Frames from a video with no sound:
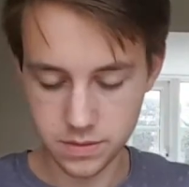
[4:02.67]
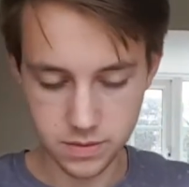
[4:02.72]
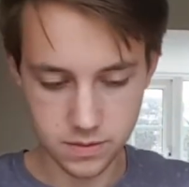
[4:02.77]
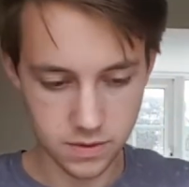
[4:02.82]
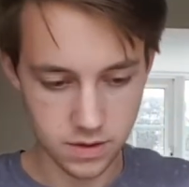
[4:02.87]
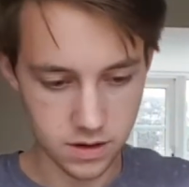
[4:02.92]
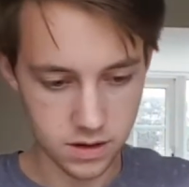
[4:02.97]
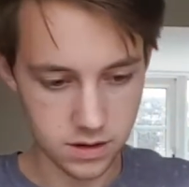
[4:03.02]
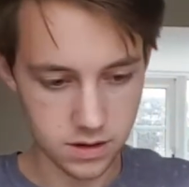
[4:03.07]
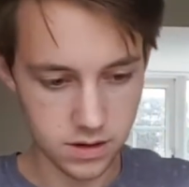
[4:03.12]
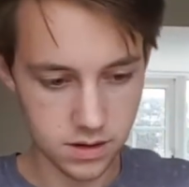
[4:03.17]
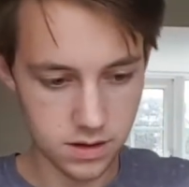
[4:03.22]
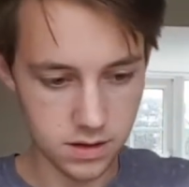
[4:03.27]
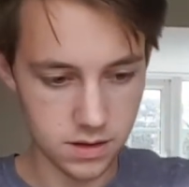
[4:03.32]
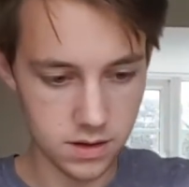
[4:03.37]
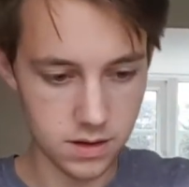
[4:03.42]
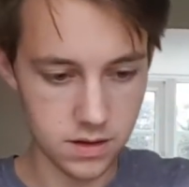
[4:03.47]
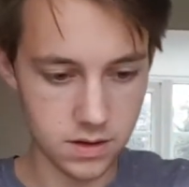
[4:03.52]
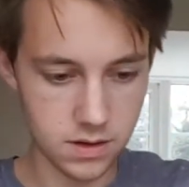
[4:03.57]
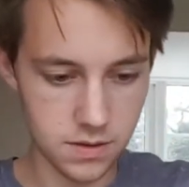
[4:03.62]
Right,
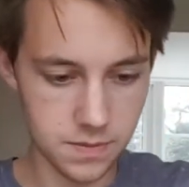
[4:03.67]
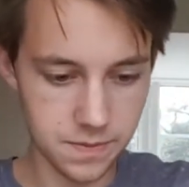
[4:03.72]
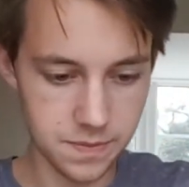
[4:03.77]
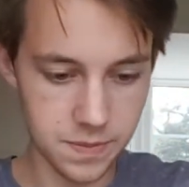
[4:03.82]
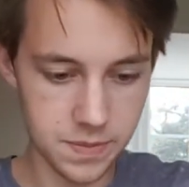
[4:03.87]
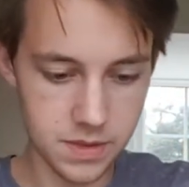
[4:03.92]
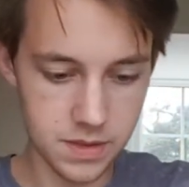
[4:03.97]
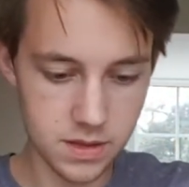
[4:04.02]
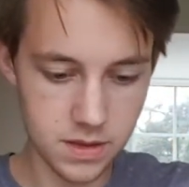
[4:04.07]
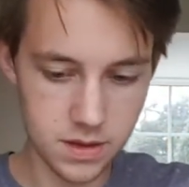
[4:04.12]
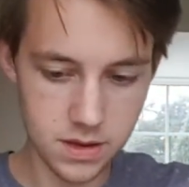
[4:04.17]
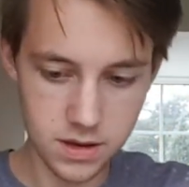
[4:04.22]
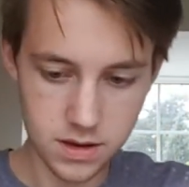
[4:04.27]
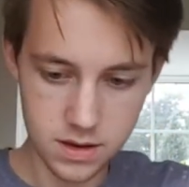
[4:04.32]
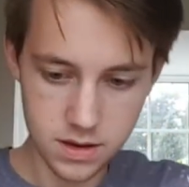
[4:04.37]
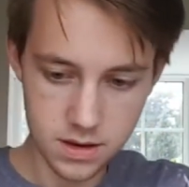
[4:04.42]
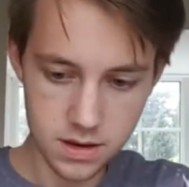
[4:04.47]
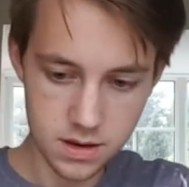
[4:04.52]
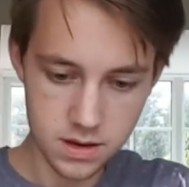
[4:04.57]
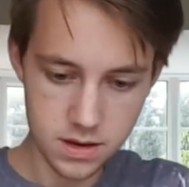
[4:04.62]
so
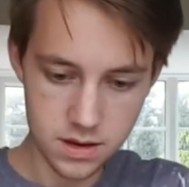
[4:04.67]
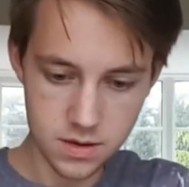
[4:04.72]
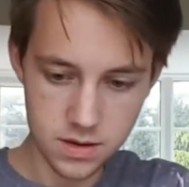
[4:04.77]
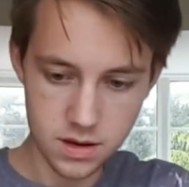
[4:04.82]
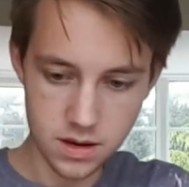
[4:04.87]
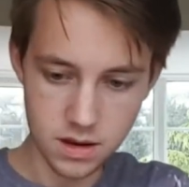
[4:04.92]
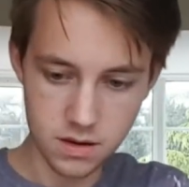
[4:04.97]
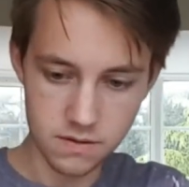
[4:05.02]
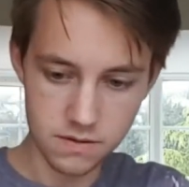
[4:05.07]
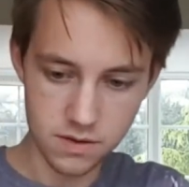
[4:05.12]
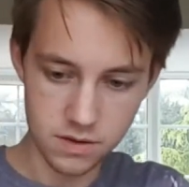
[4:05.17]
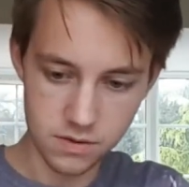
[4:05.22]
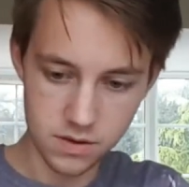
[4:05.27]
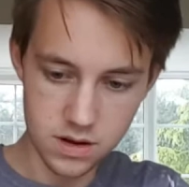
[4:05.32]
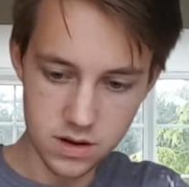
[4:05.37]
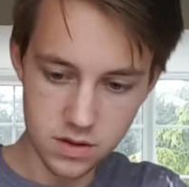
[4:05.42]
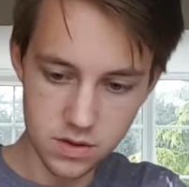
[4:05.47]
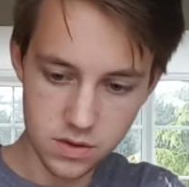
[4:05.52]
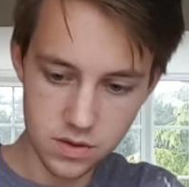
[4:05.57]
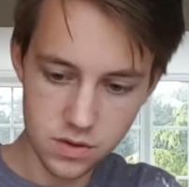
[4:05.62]
going for the
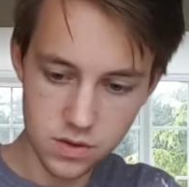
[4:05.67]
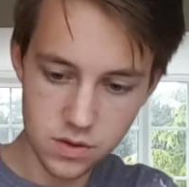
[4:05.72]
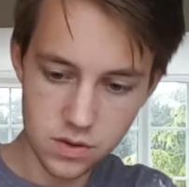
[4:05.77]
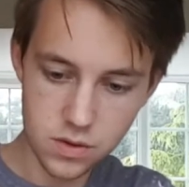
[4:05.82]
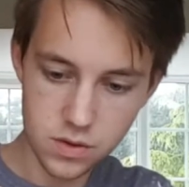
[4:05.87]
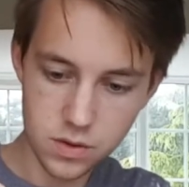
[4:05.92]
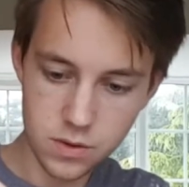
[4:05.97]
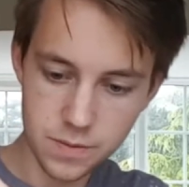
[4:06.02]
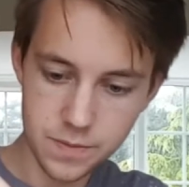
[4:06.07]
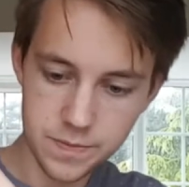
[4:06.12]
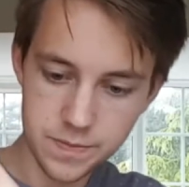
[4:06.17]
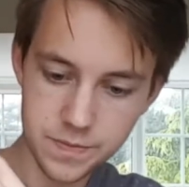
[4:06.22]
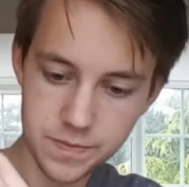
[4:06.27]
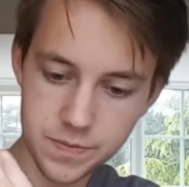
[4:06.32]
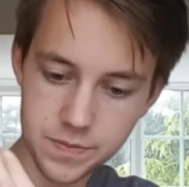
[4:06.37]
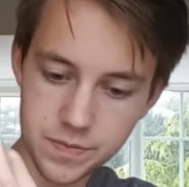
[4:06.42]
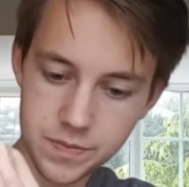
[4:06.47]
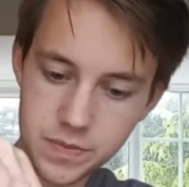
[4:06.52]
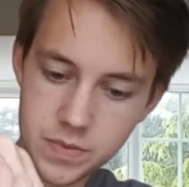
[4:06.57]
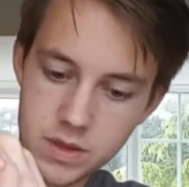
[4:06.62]
rinse.
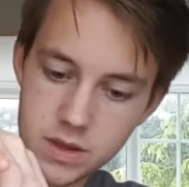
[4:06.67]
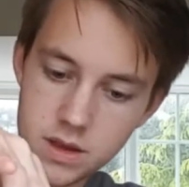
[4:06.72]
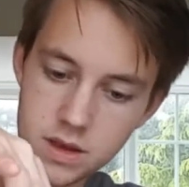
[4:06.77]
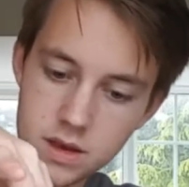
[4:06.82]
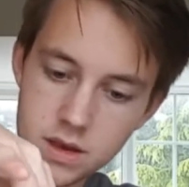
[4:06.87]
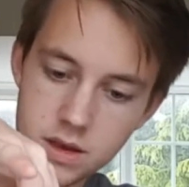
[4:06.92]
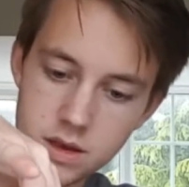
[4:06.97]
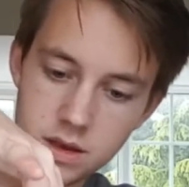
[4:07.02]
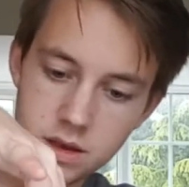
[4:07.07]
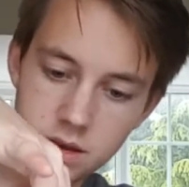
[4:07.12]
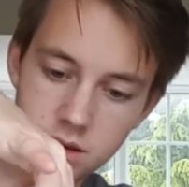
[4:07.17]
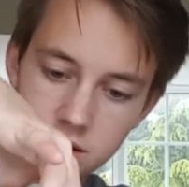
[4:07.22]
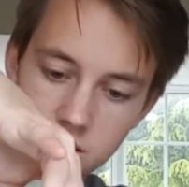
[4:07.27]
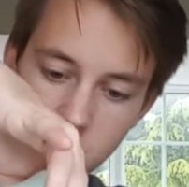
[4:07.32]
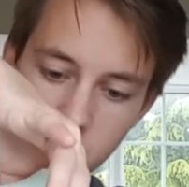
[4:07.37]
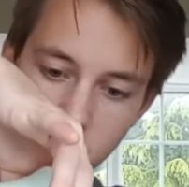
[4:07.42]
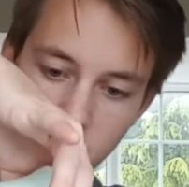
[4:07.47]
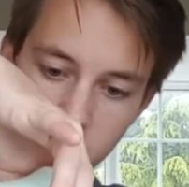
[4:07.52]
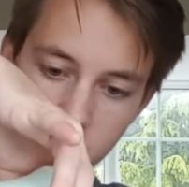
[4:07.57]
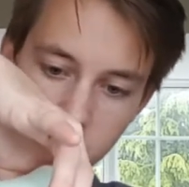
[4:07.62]
So
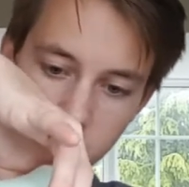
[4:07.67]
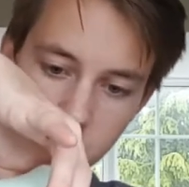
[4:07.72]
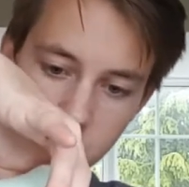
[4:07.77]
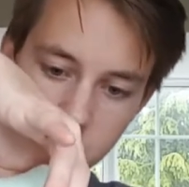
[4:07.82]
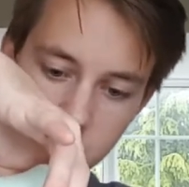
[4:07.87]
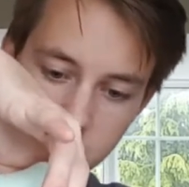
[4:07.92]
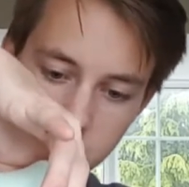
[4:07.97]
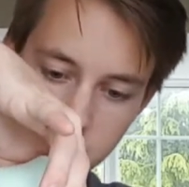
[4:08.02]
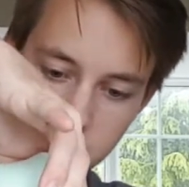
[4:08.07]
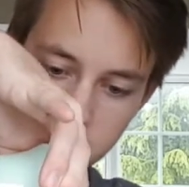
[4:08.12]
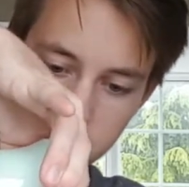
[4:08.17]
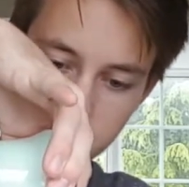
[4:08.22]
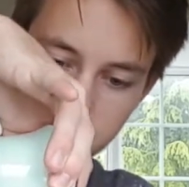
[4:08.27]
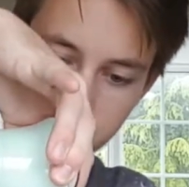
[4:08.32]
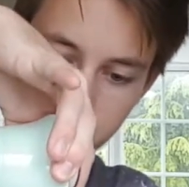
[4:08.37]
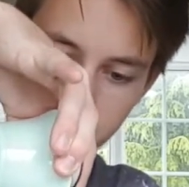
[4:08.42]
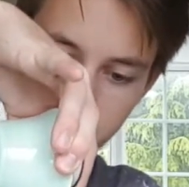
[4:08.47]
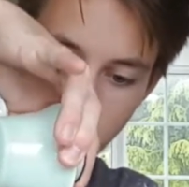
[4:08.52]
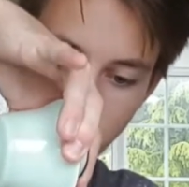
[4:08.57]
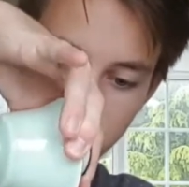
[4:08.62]
we're back with,
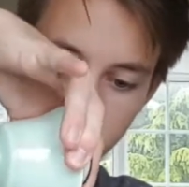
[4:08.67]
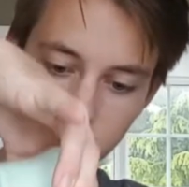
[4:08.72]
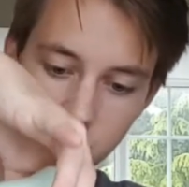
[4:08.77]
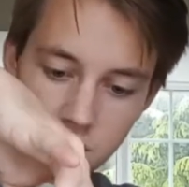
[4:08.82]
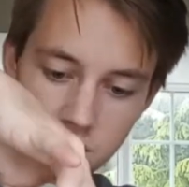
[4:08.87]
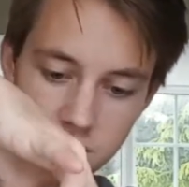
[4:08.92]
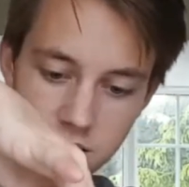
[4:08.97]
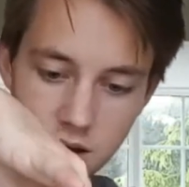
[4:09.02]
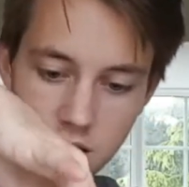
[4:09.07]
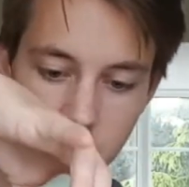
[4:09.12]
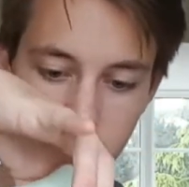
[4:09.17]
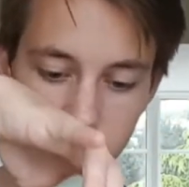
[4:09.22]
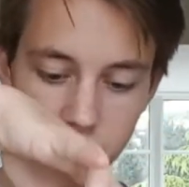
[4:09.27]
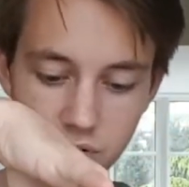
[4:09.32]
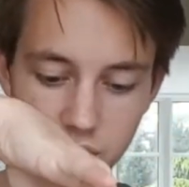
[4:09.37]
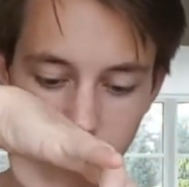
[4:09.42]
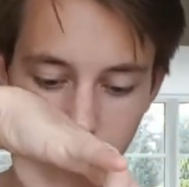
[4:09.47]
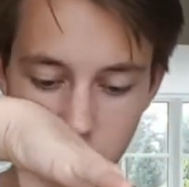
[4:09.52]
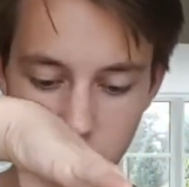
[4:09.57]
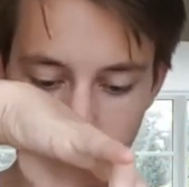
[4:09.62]
as always,
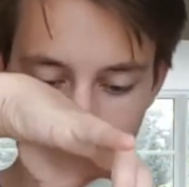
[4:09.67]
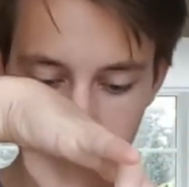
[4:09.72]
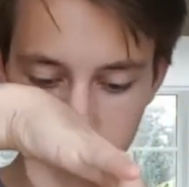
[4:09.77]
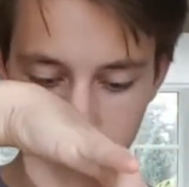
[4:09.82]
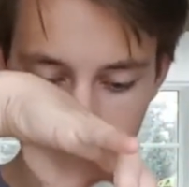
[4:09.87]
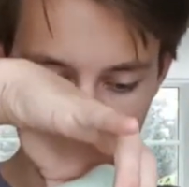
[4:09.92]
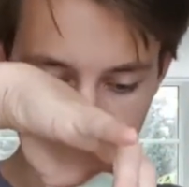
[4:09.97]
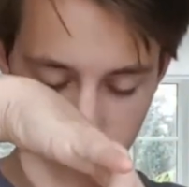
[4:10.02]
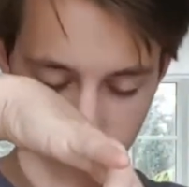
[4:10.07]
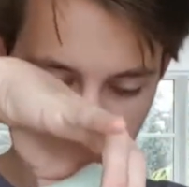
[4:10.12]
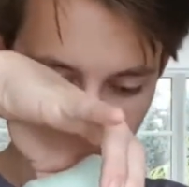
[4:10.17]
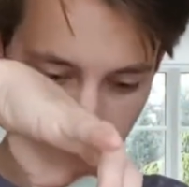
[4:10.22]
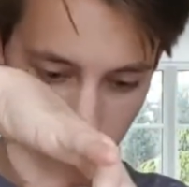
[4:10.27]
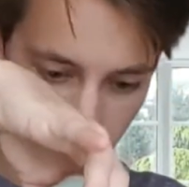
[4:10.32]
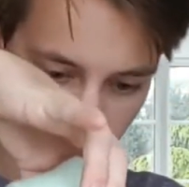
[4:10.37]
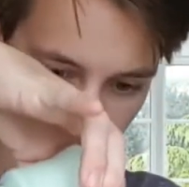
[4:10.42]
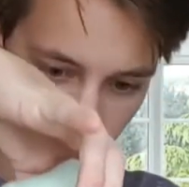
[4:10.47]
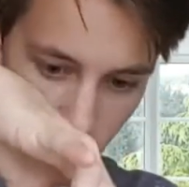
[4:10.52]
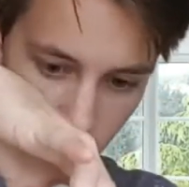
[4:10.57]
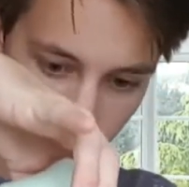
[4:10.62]
100-degree water. Wow,
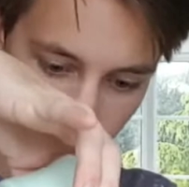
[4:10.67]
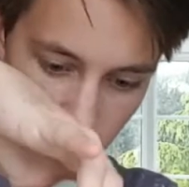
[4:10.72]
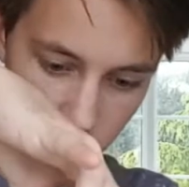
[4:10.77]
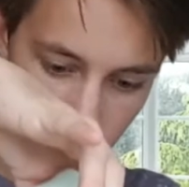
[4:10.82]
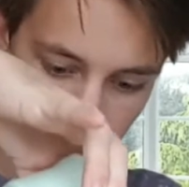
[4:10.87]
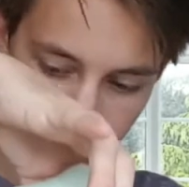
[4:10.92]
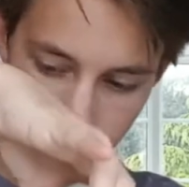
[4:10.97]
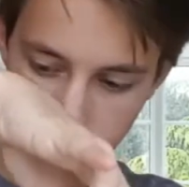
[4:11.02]
look at that colour.